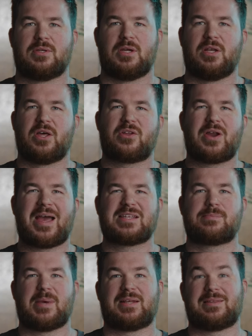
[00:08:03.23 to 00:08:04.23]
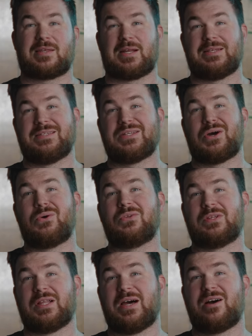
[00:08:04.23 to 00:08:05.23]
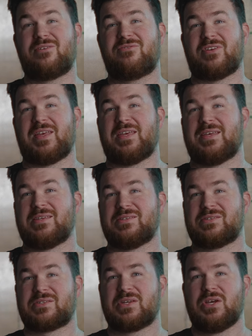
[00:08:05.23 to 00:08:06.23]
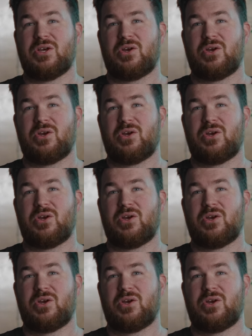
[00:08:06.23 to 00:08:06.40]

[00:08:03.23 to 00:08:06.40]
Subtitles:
Another aspect that I don't love is